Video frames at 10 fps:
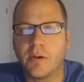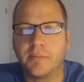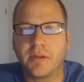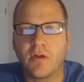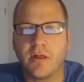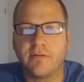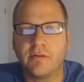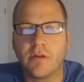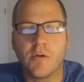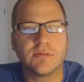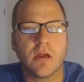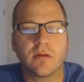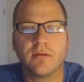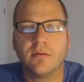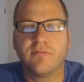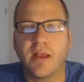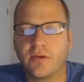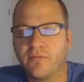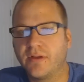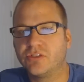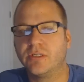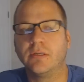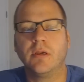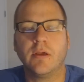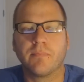I'm going to call it Noah's Ark Fact or Fiction.